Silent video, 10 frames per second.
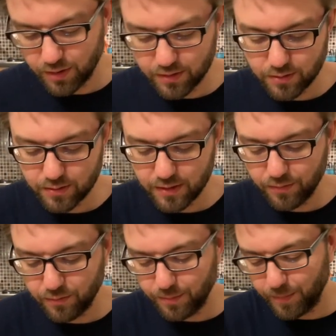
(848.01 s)
And so
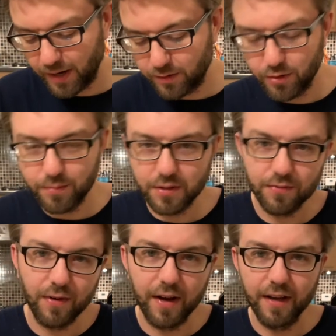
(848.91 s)
different microbes are
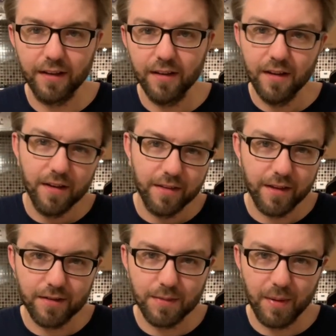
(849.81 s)
finding
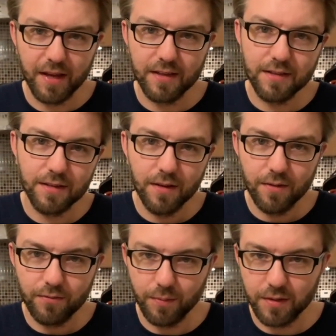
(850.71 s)
their space
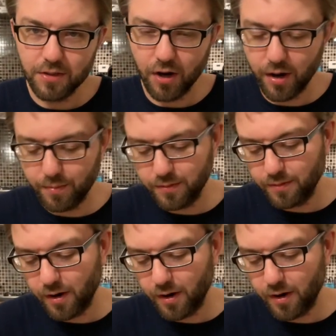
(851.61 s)
from the top,